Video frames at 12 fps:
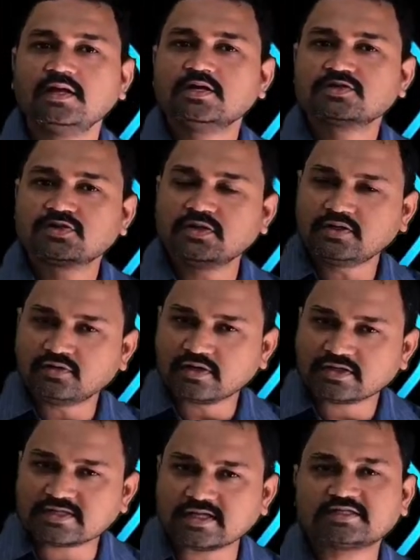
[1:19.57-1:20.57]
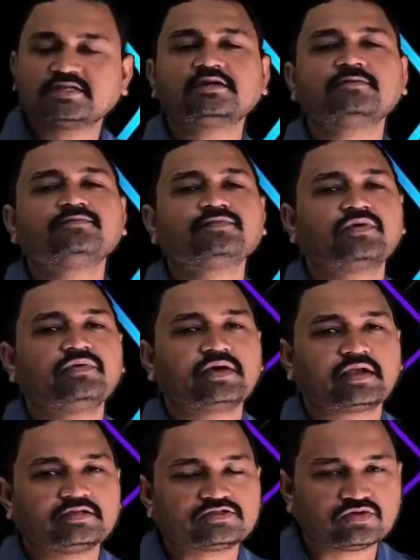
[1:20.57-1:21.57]
So in today's lecture we are
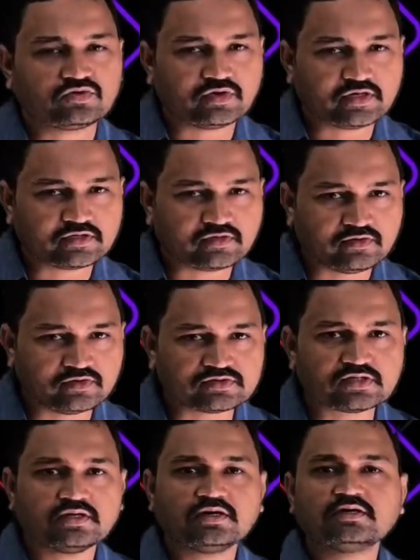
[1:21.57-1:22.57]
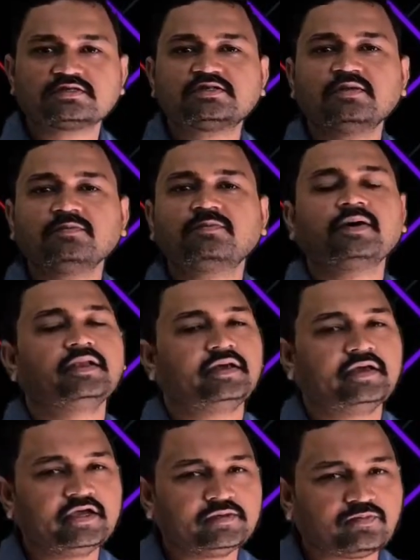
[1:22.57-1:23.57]
also going to use a simple
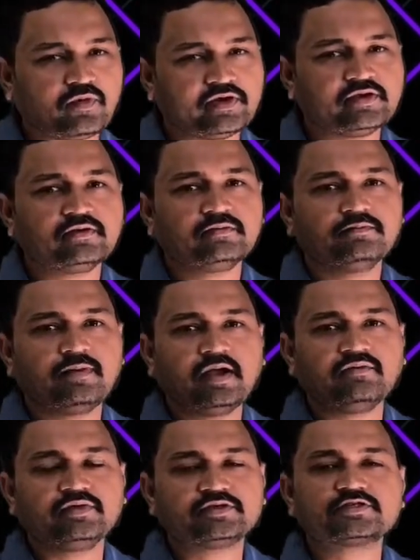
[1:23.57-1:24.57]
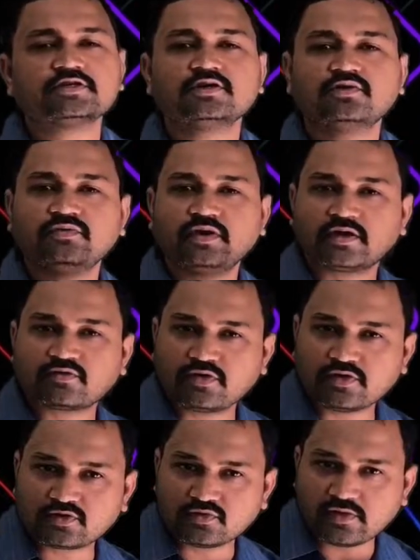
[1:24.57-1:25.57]
8 point by which we are
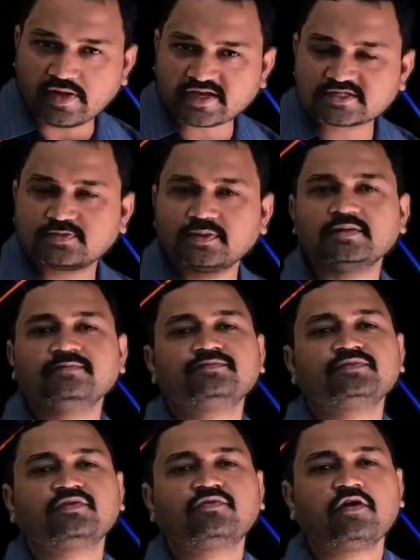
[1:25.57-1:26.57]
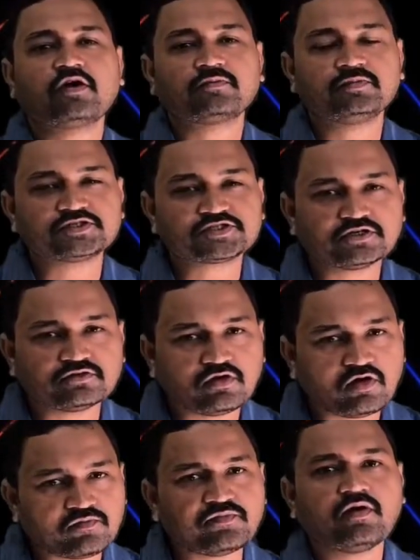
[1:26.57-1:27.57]
going to explain the formation
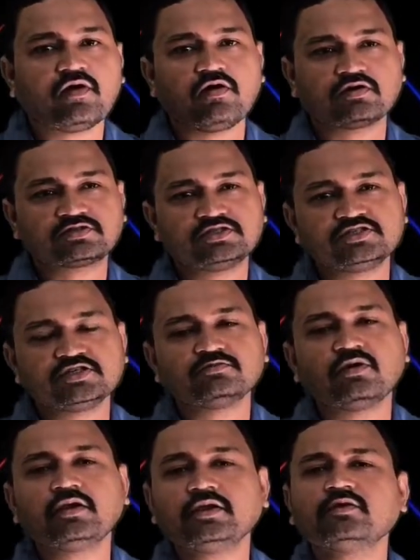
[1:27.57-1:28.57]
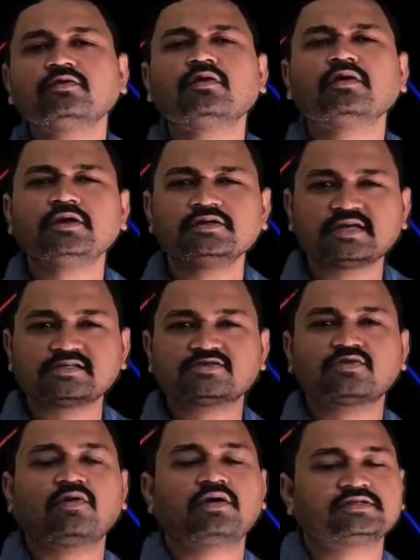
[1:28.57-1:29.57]
of oxygen molecule, or it is also
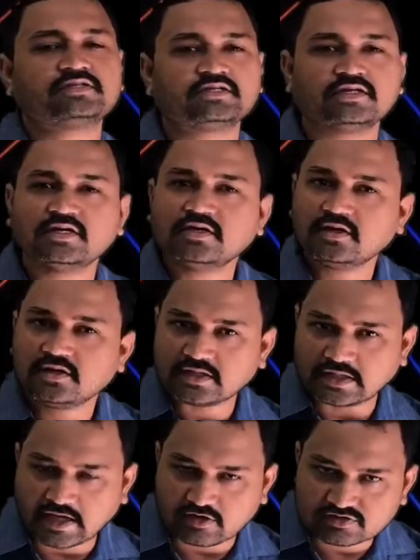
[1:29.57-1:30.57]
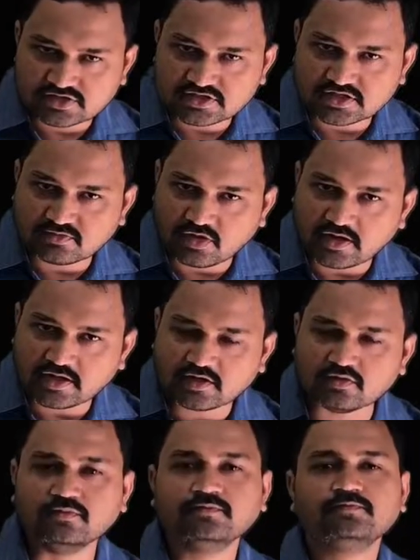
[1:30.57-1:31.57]
called as a dioxygen molecule,